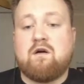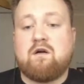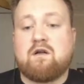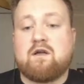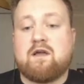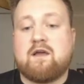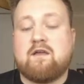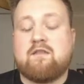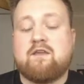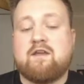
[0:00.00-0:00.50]

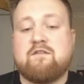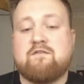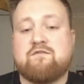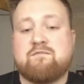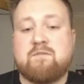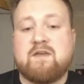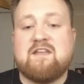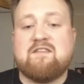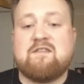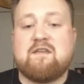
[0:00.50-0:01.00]
Okay, they've
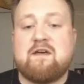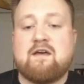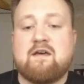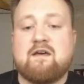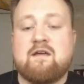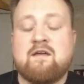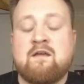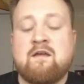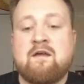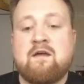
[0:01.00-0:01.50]
been there,
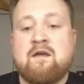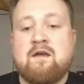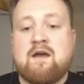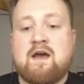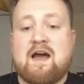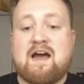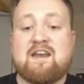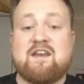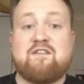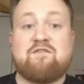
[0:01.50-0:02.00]

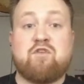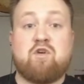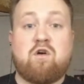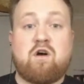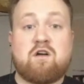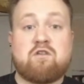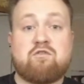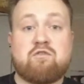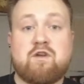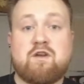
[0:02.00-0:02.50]
and if you're
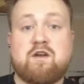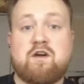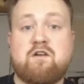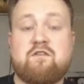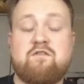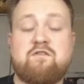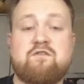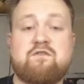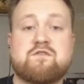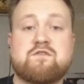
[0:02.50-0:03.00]
hungry
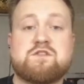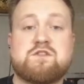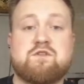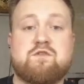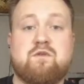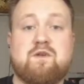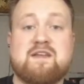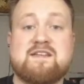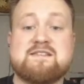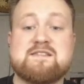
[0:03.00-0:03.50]
enough to
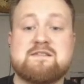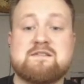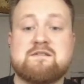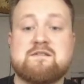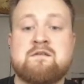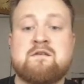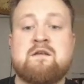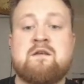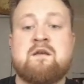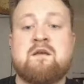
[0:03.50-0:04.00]
listen
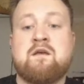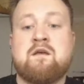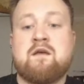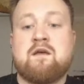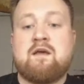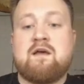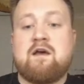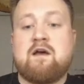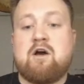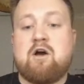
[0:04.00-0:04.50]

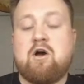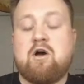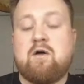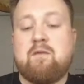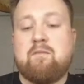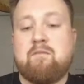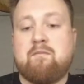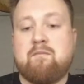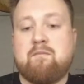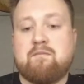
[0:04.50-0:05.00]

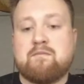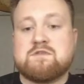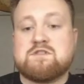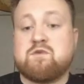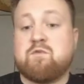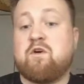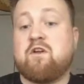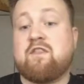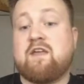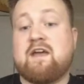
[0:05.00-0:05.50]
to
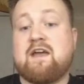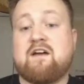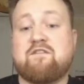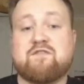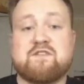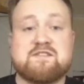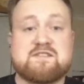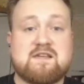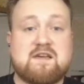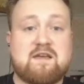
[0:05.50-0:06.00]
what they have to
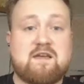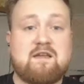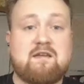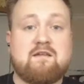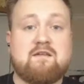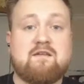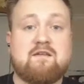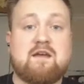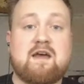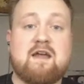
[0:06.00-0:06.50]
say
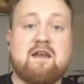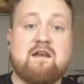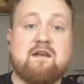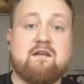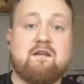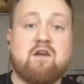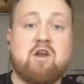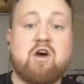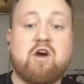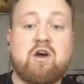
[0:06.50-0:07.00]
and
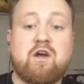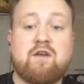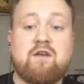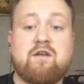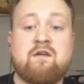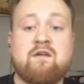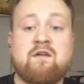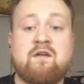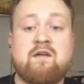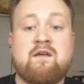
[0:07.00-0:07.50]
learn,
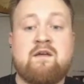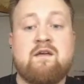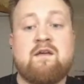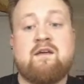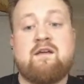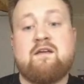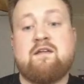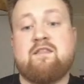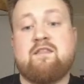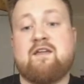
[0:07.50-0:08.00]

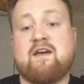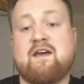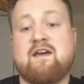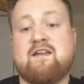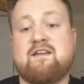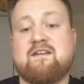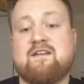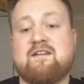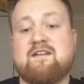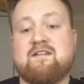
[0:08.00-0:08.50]

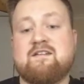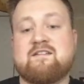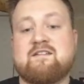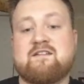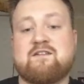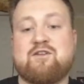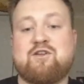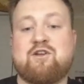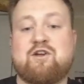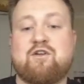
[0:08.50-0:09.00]
then
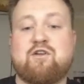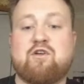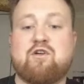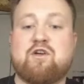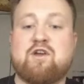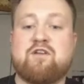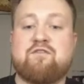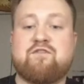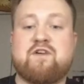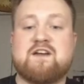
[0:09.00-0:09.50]
you're going
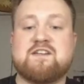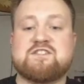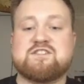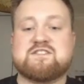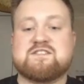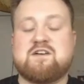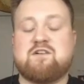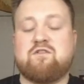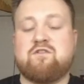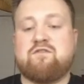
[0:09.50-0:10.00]
to find
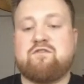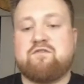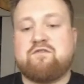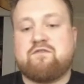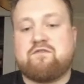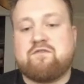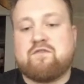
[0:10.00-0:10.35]
yourself